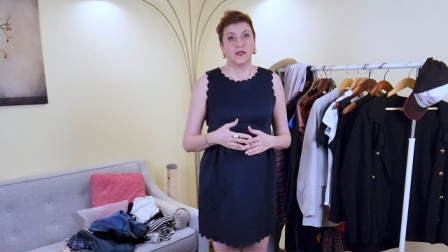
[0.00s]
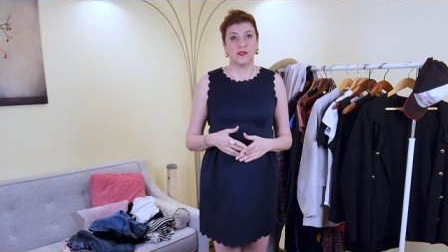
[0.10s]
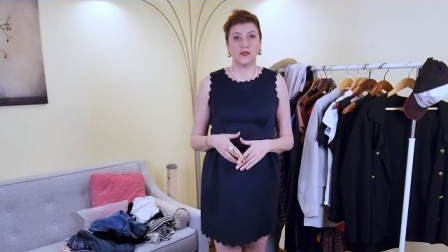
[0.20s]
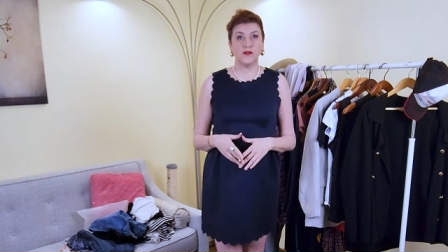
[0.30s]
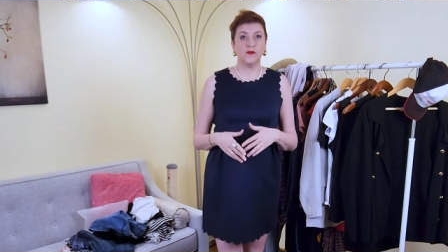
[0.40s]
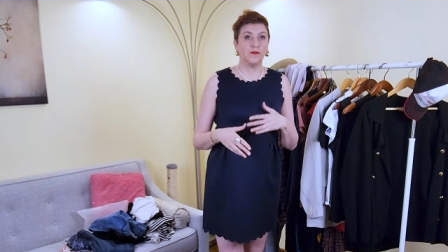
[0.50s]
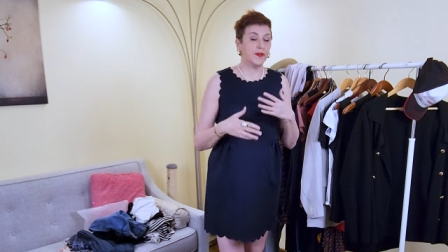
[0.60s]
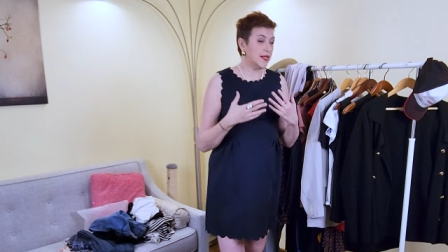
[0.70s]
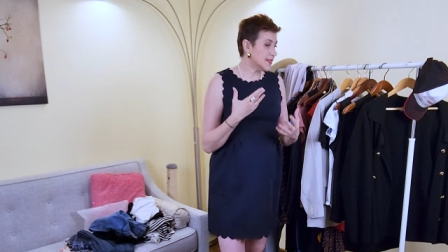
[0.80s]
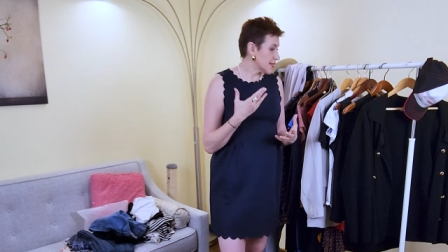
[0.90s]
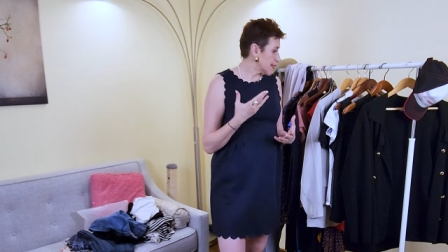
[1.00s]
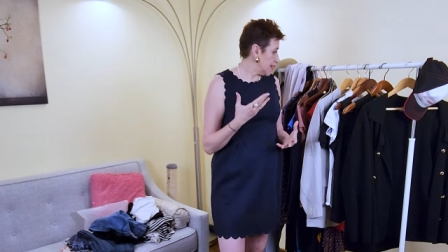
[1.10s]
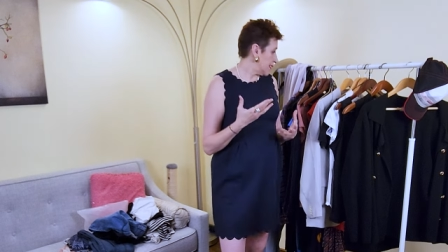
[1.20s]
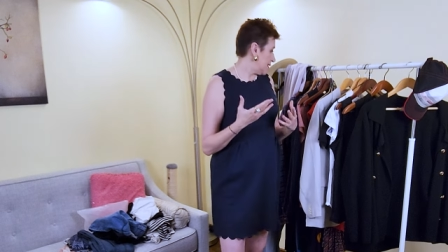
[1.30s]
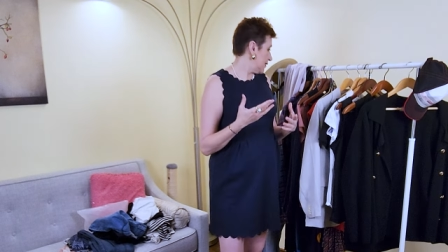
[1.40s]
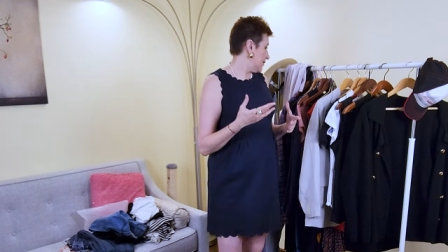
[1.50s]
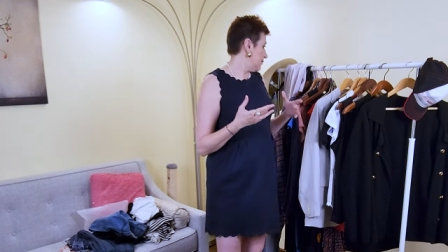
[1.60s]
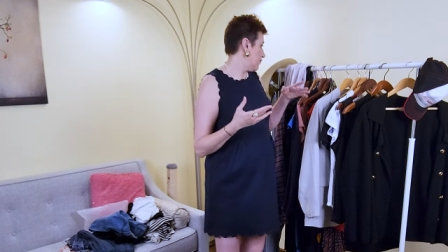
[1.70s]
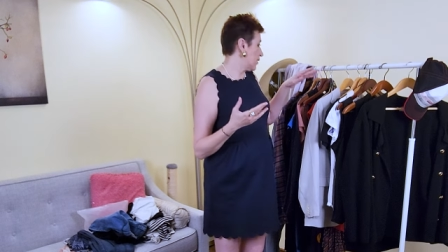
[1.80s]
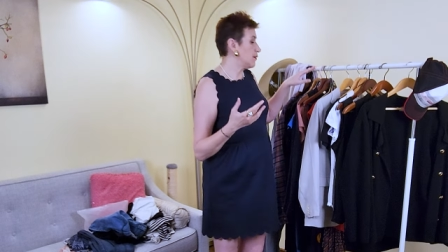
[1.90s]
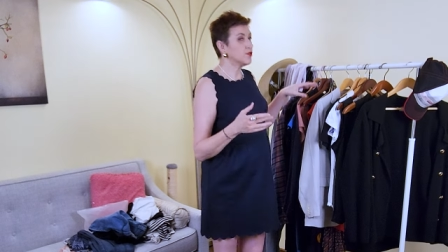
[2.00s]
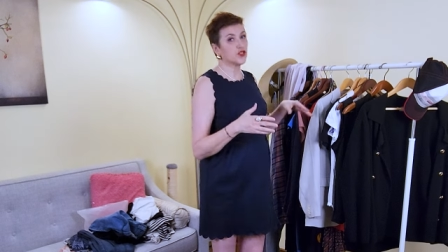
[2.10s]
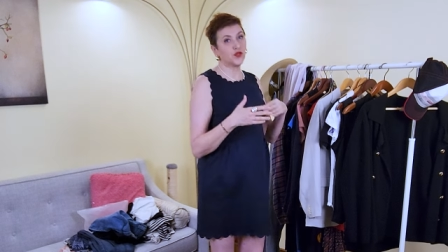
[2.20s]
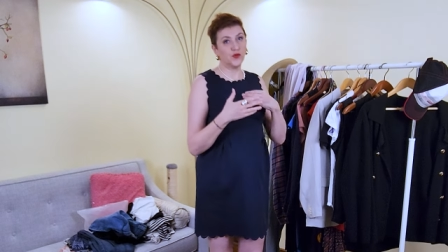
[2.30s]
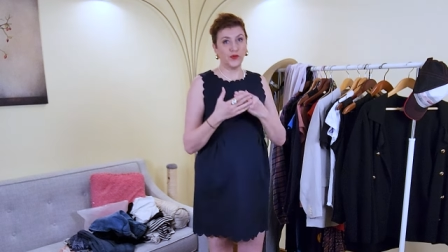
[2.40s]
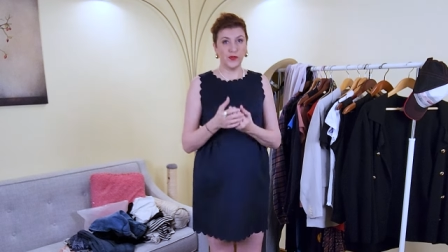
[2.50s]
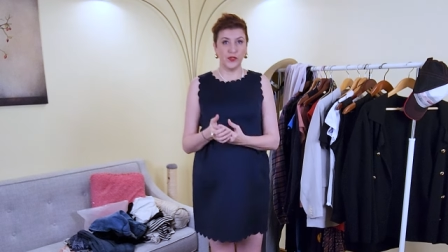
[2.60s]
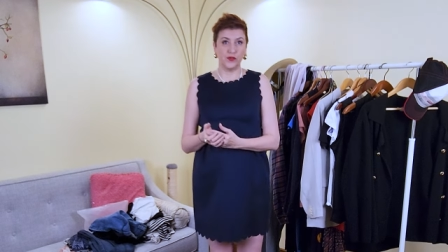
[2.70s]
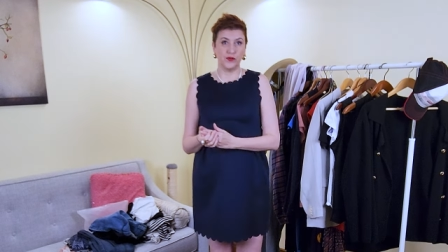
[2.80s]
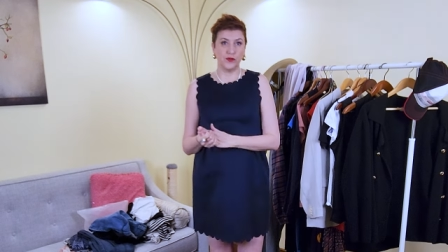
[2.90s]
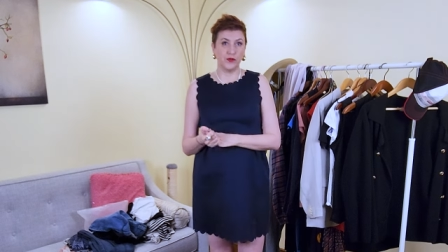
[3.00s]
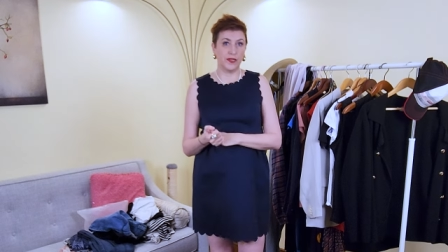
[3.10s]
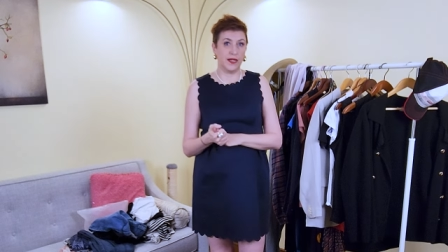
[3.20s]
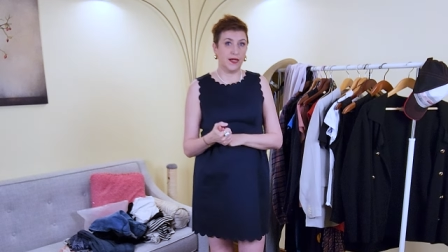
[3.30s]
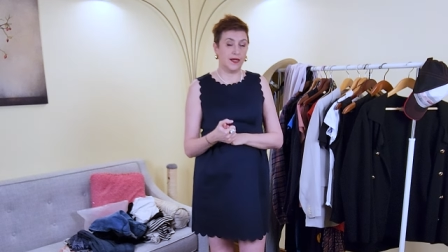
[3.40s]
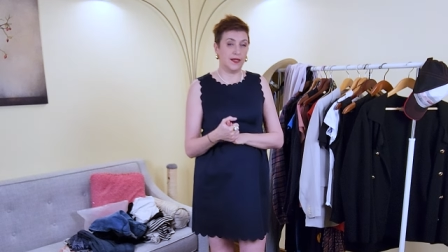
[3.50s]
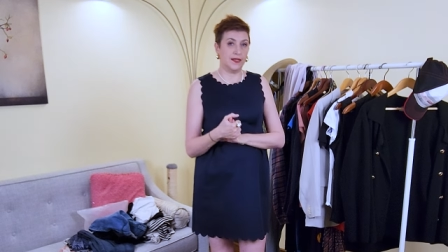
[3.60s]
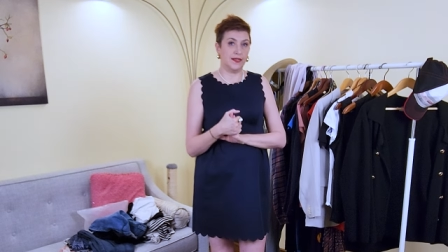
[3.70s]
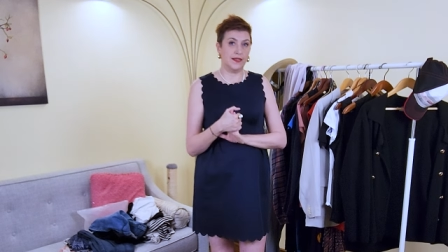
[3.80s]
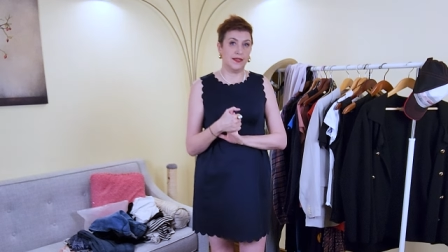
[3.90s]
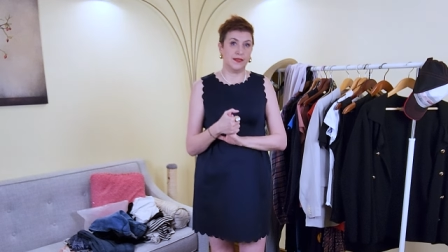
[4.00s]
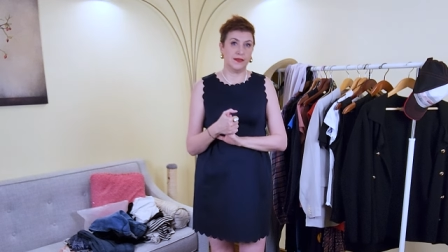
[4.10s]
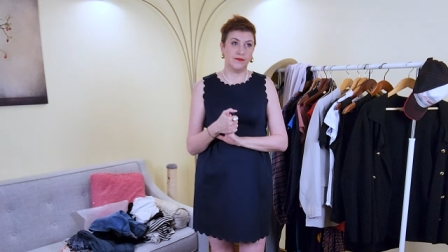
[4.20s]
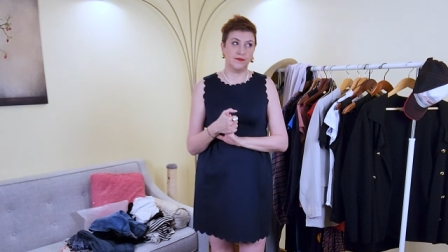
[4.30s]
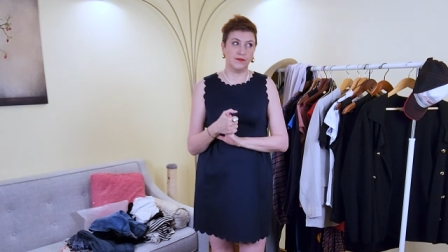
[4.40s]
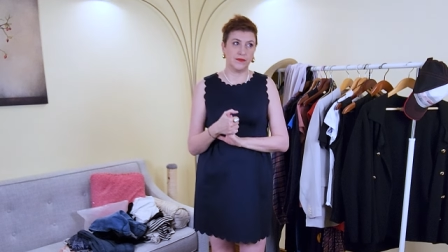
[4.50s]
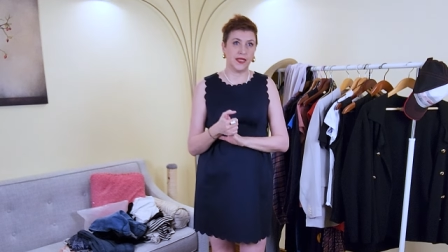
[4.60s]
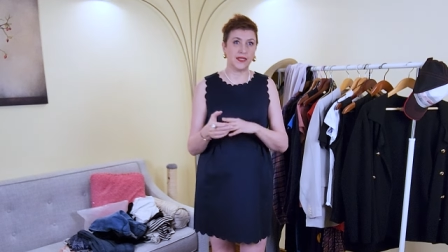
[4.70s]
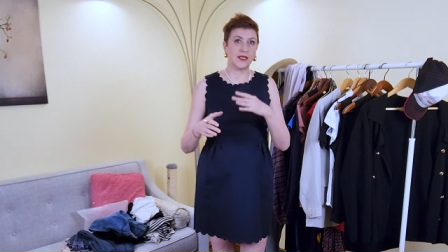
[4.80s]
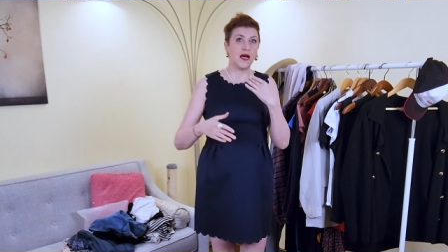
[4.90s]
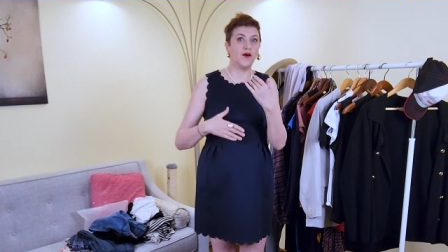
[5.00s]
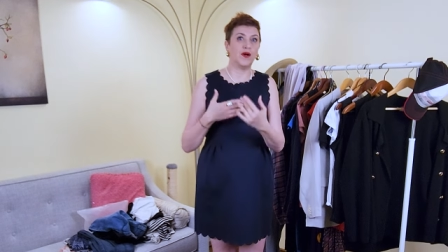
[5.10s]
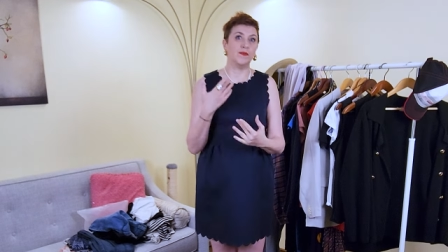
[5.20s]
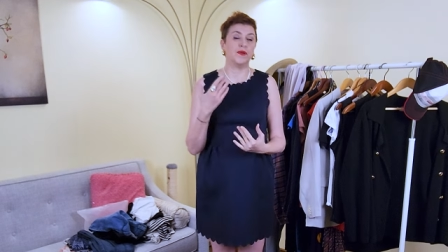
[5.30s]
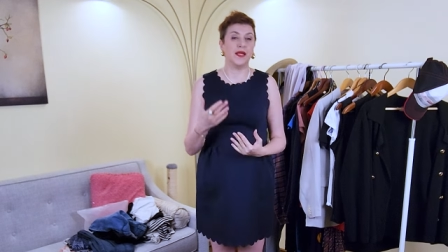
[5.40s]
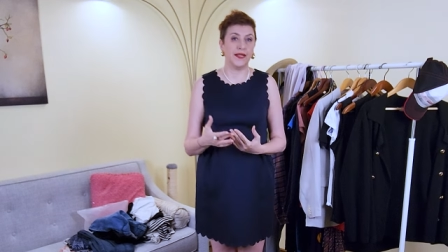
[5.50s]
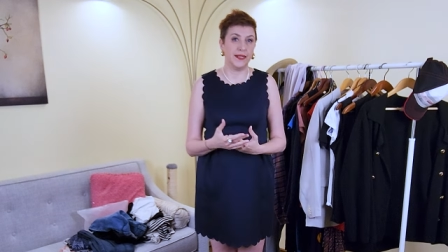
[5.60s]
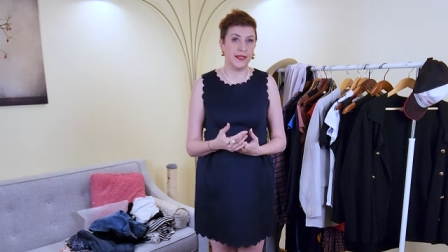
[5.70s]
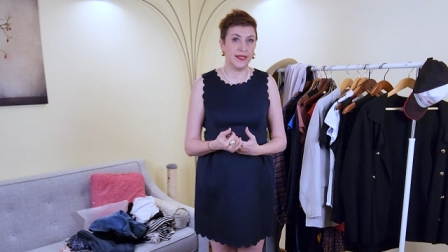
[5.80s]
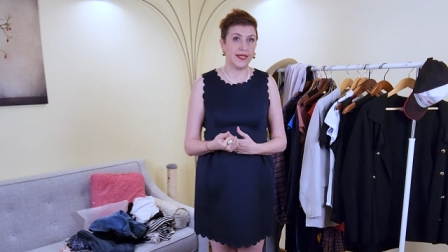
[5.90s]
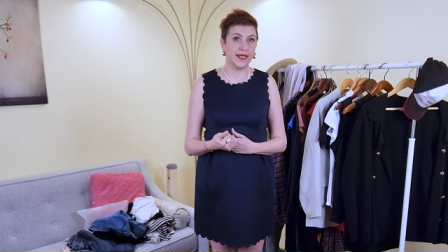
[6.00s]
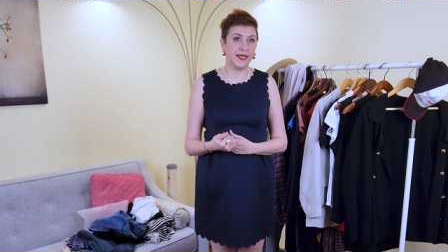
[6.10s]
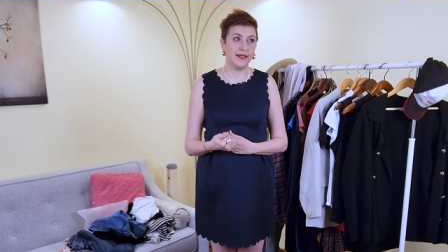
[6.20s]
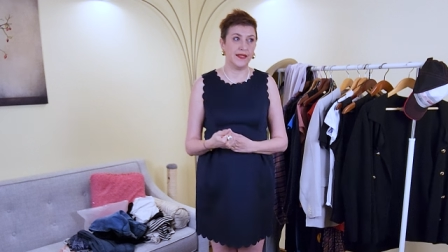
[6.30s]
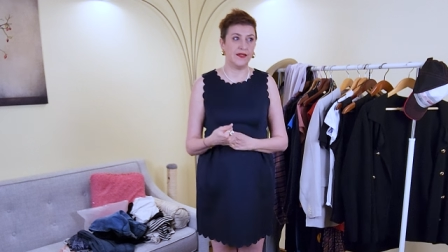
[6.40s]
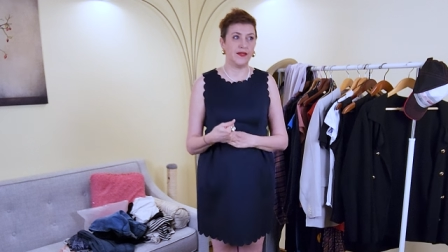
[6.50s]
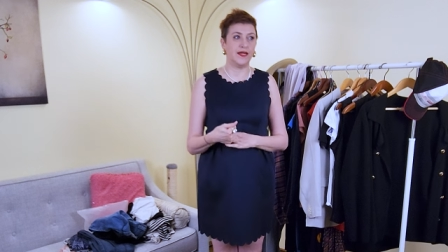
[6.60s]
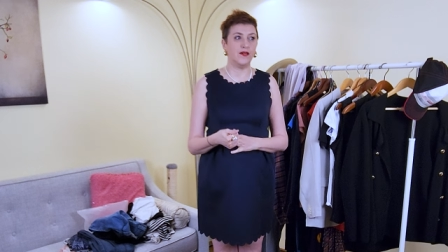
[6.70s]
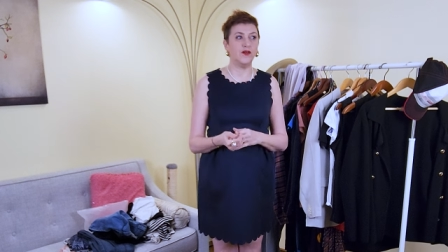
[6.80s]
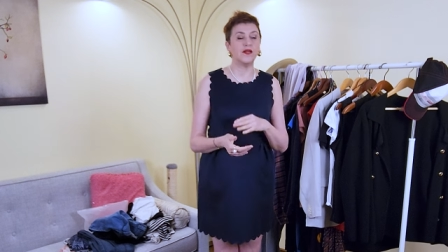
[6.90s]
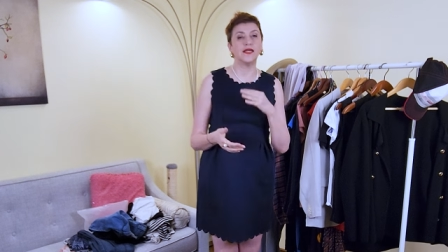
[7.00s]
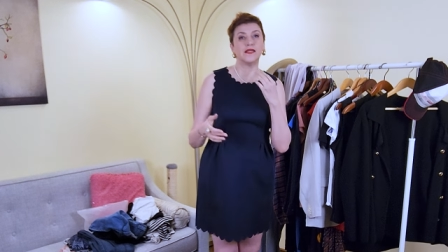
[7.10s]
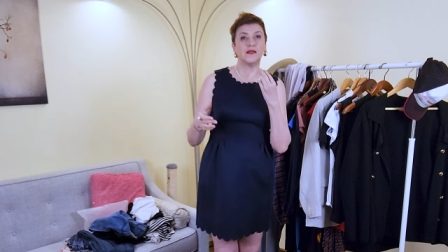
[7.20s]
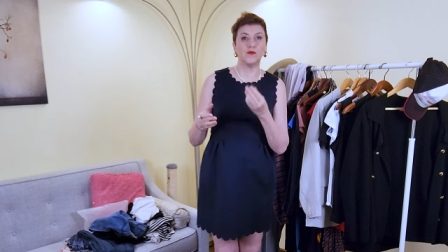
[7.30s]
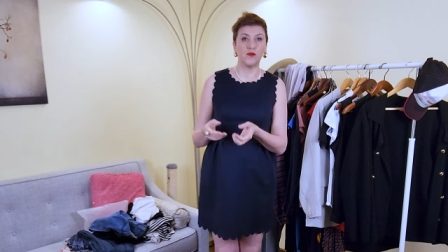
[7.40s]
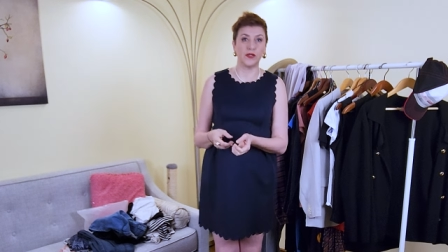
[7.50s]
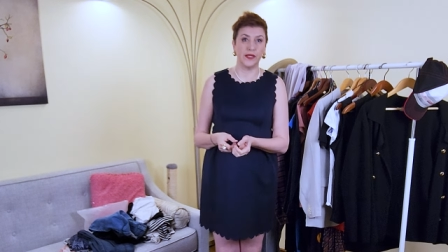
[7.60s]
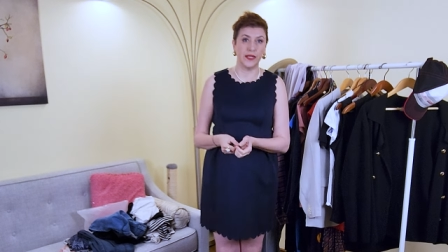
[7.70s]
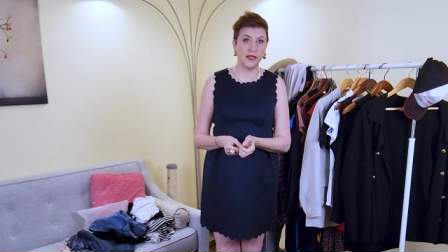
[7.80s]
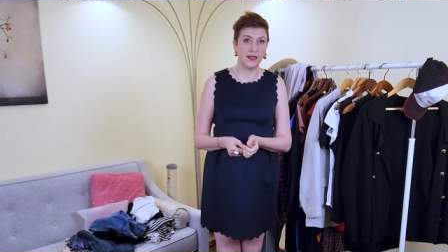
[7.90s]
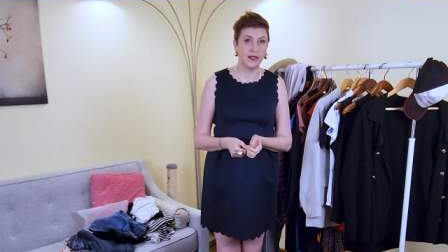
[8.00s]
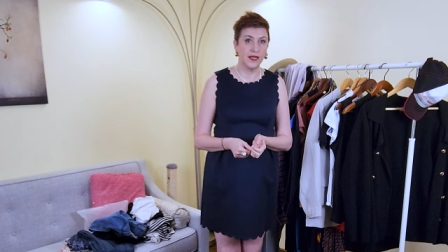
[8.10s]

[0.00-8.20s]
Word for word: So basically, what I'm showing you are uh, that's how I'm planning. And again, it, early in the morning,